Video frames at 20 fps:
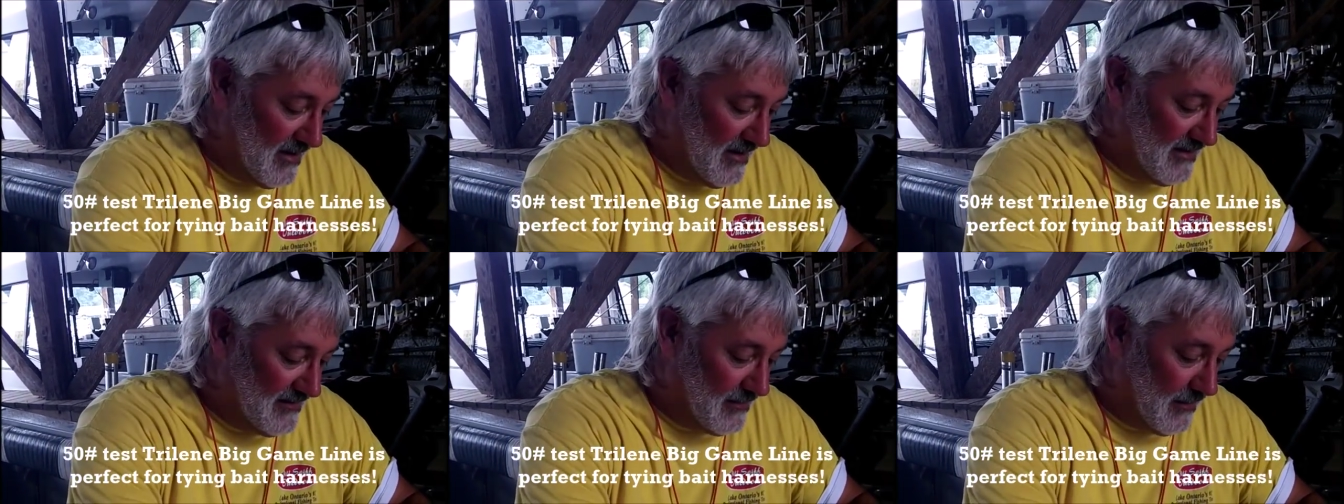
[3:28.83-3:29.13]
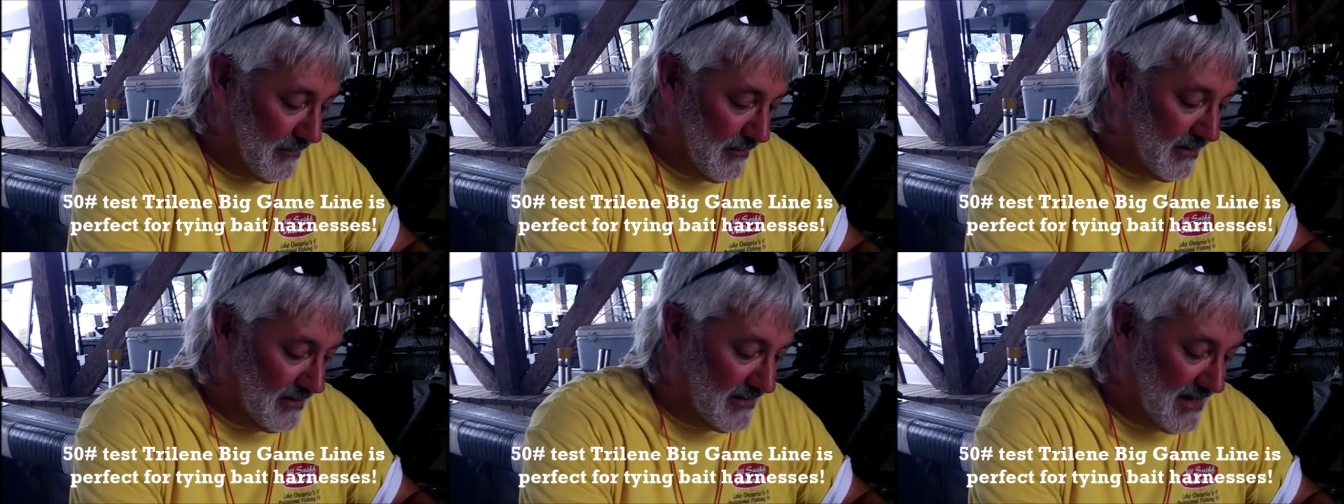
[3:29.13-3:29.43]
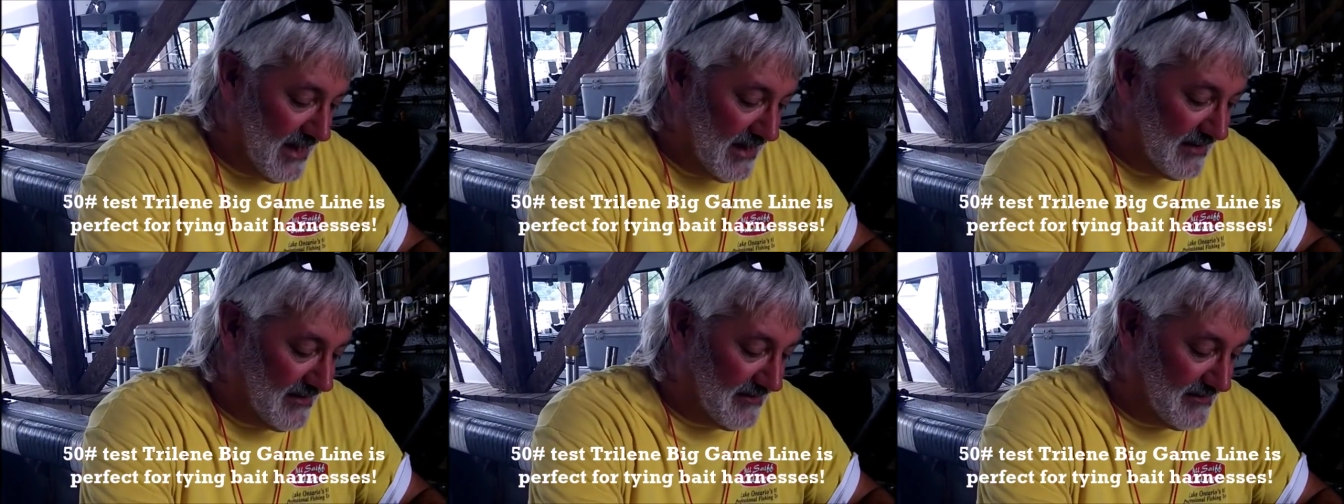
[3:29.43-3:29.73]
So I'm going to
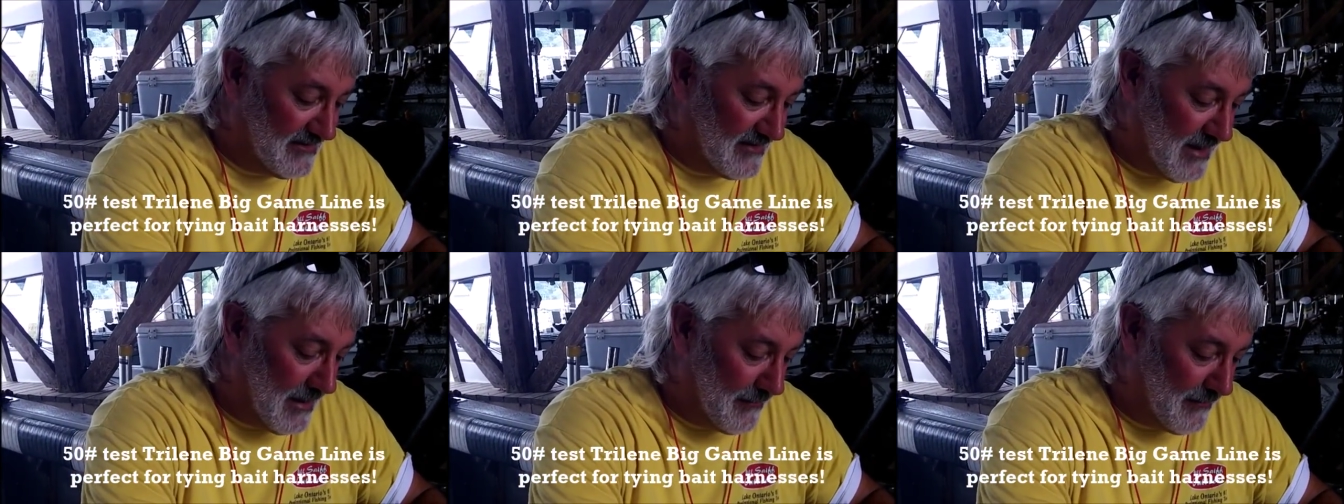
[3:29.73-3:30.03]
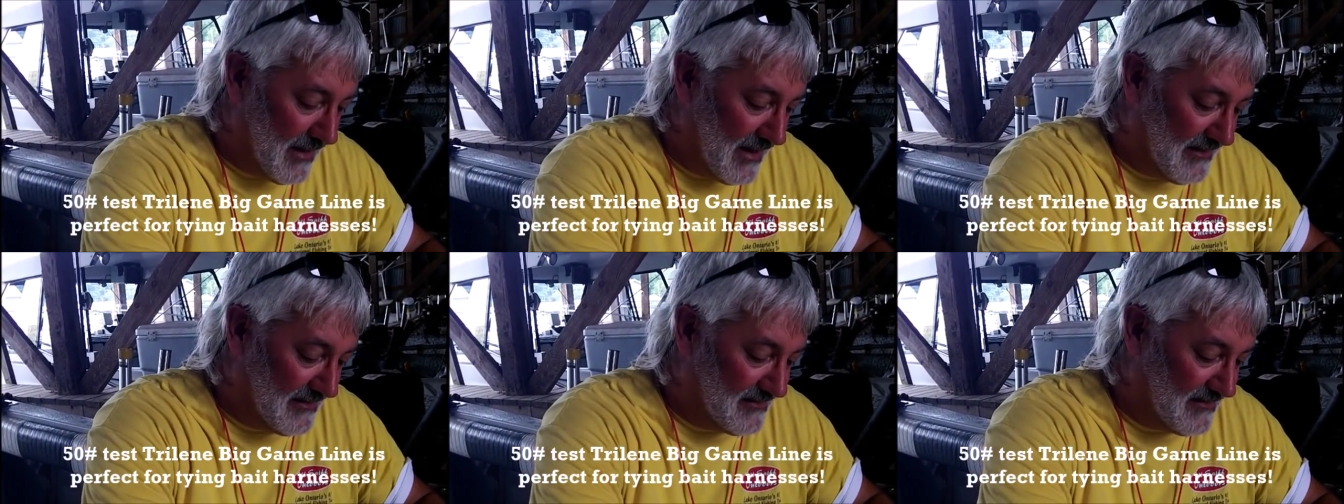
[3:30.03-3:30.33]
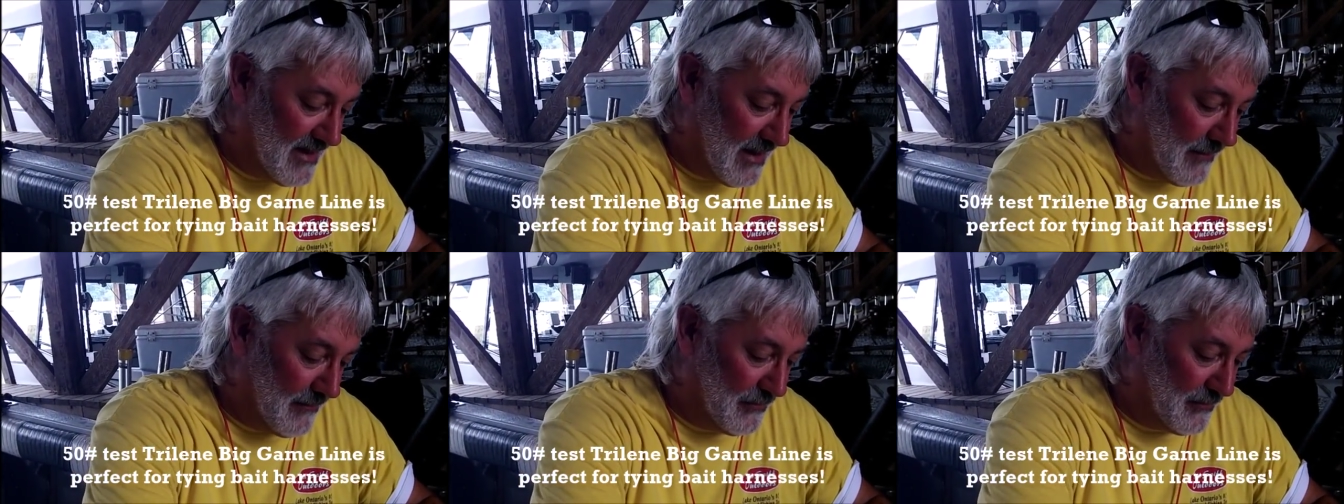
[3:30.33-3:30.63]
take you step by
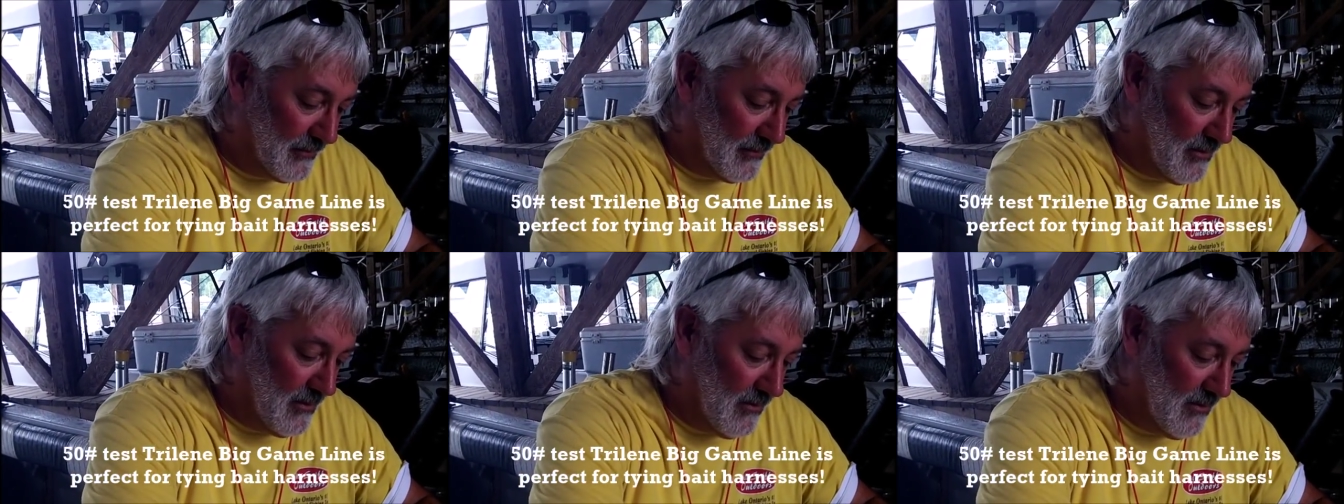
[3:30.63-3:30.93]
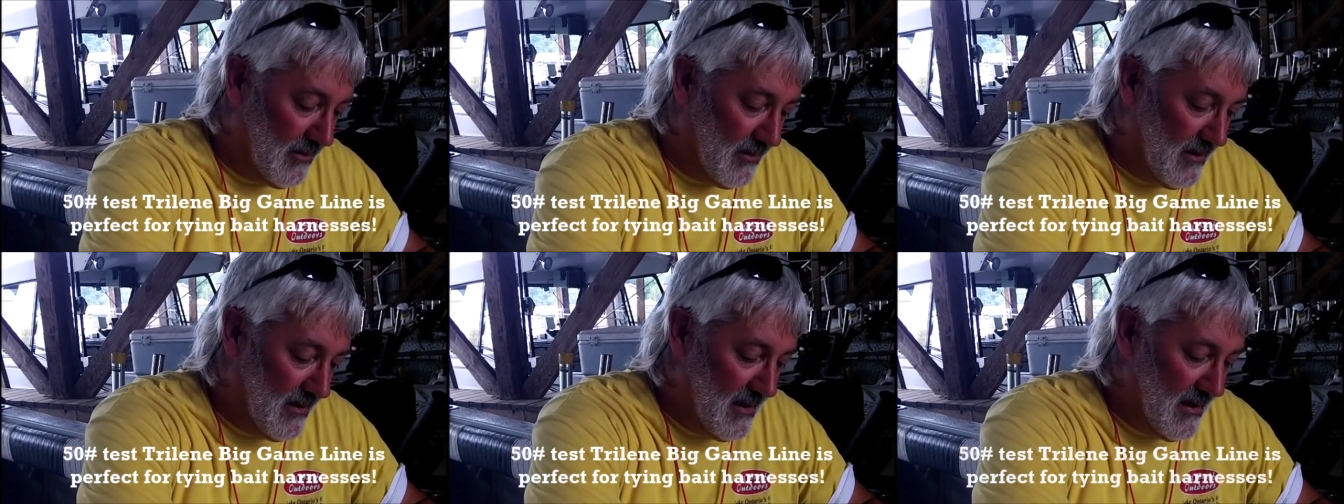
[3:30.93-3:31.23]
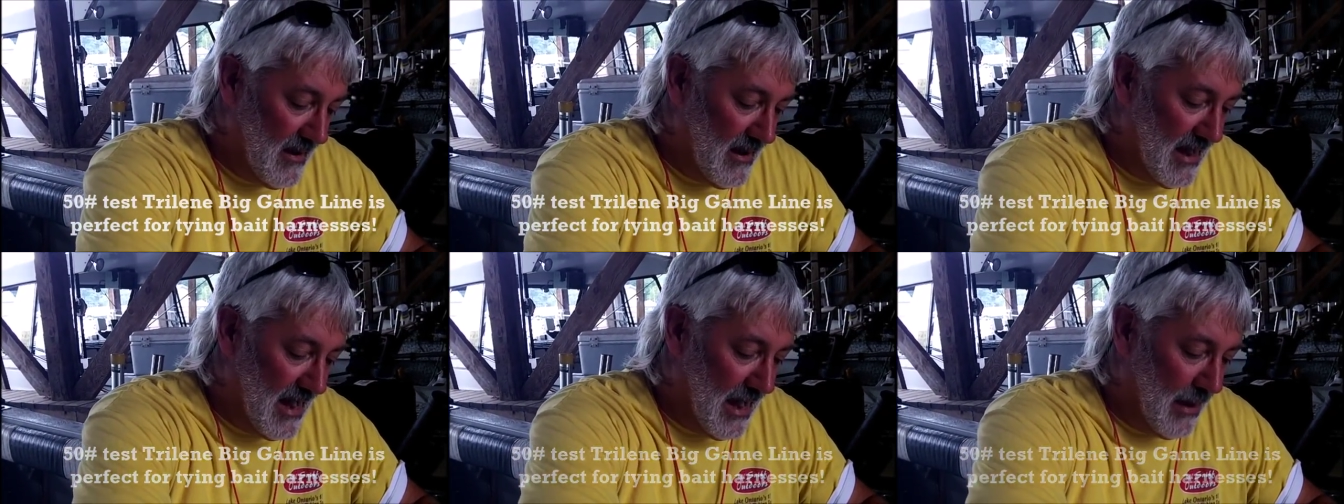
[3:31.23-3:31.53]
step through
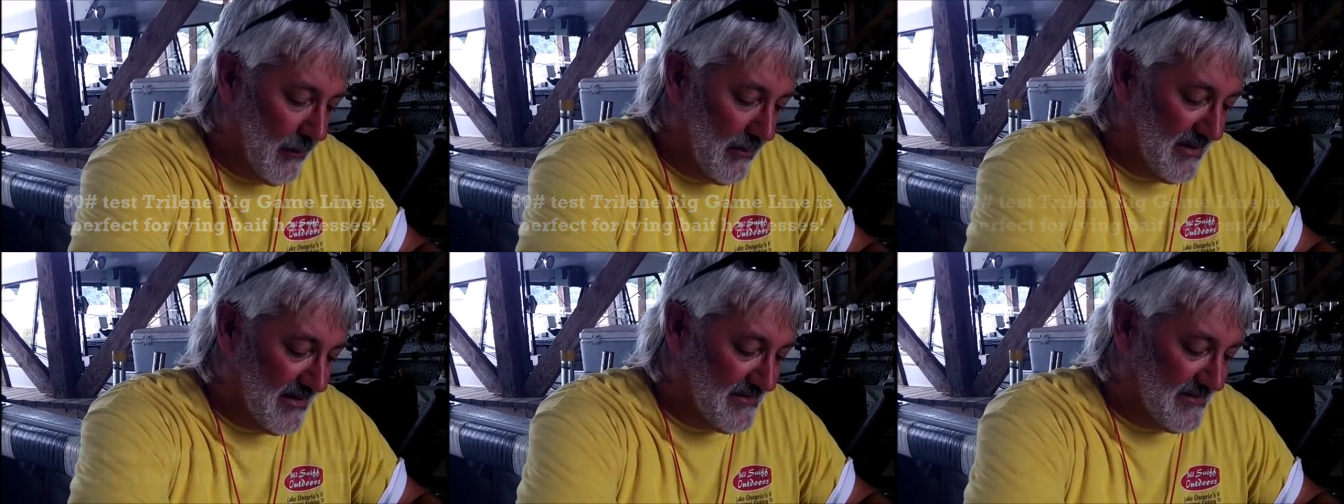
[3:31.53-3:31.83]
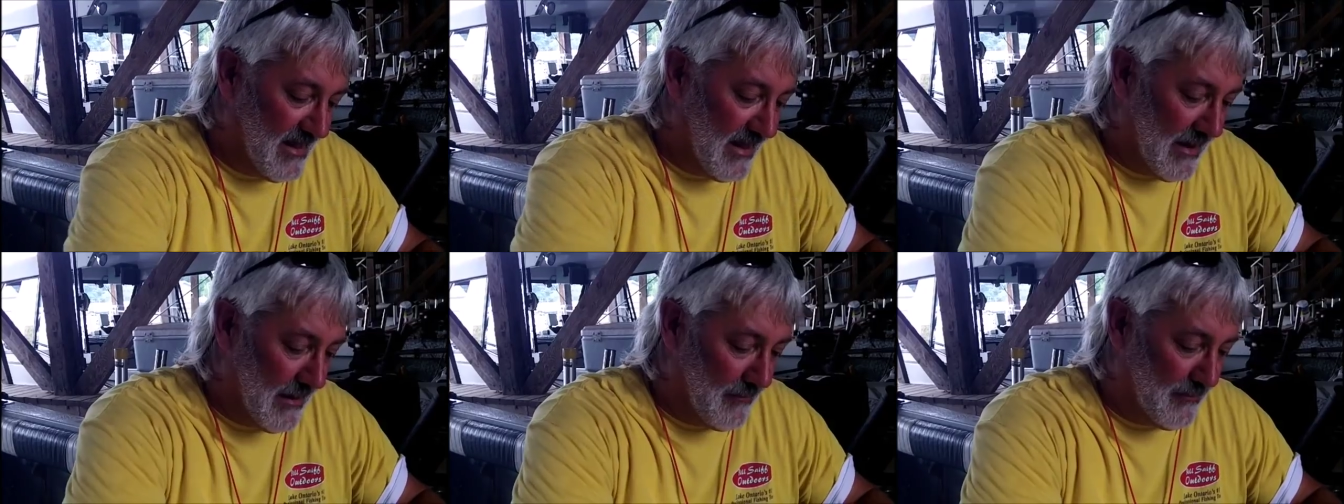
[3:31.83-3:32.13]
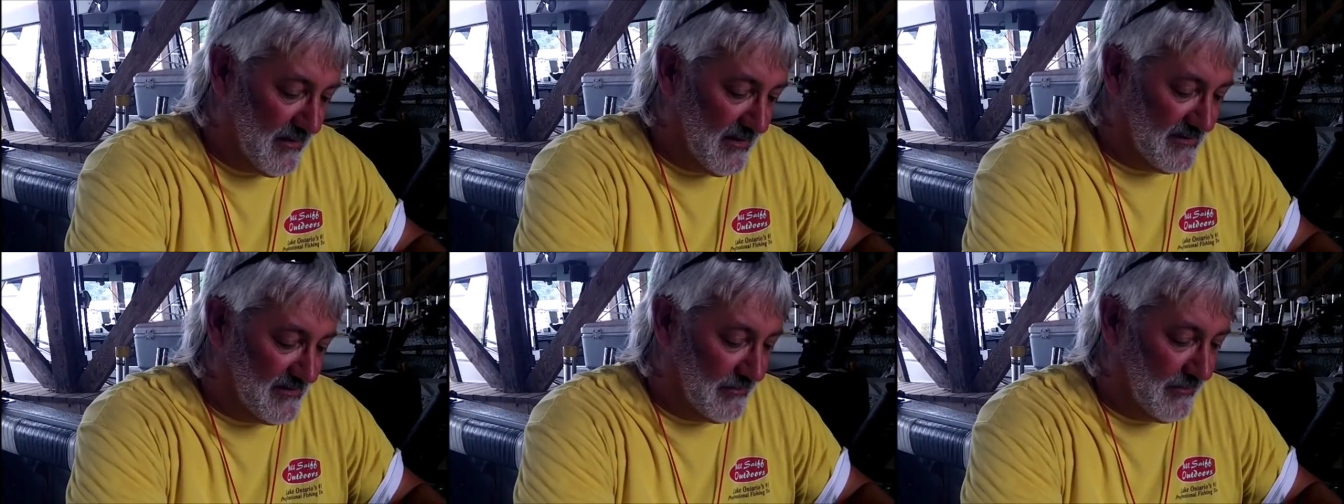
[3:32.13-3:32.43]
how we set up
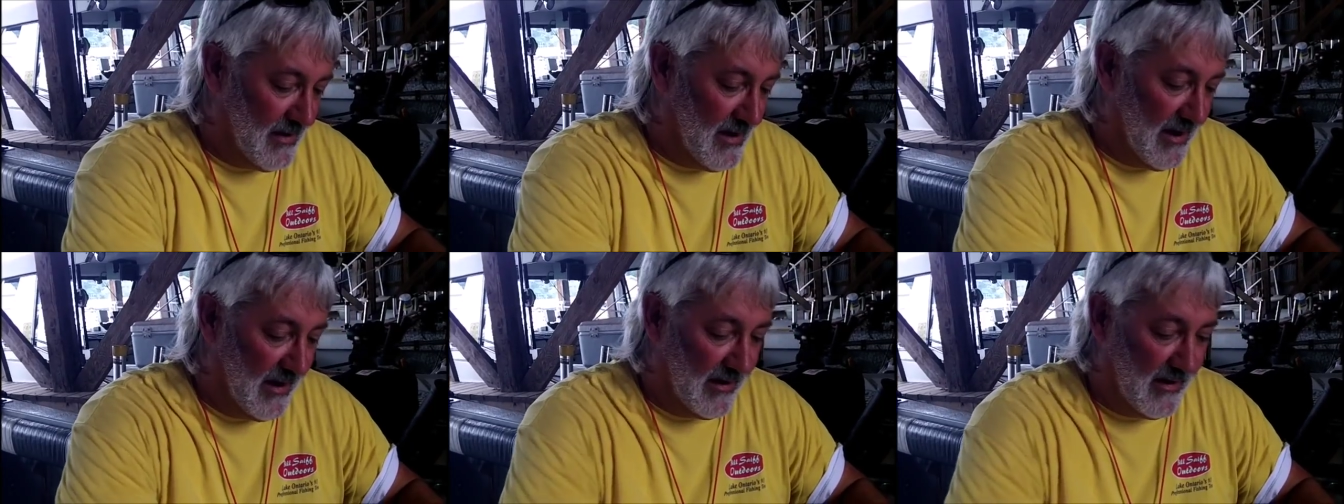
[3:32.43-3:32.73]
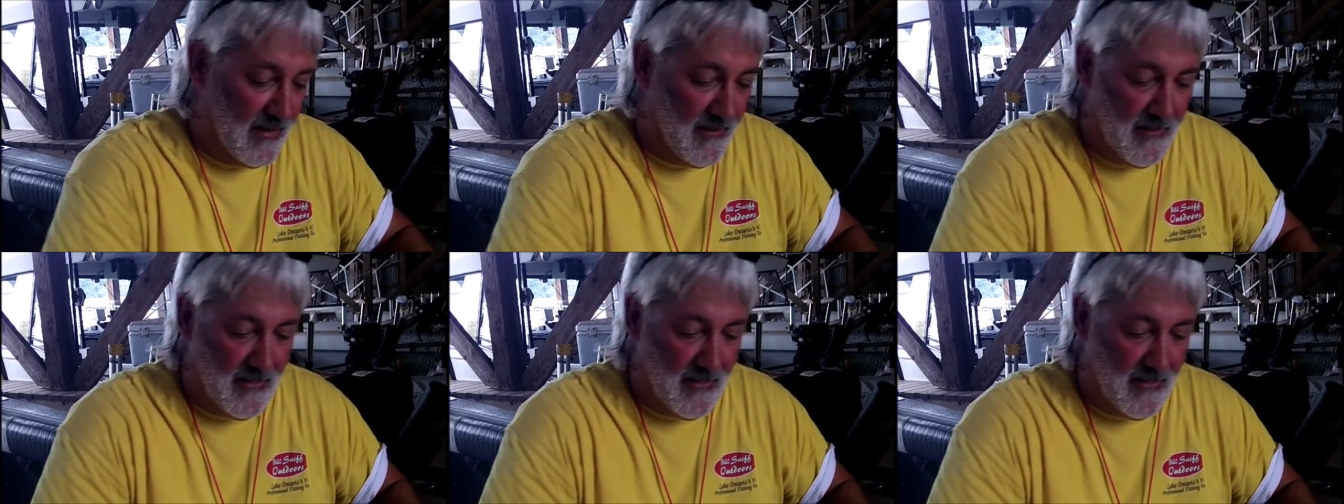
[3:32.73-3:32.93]
this rig.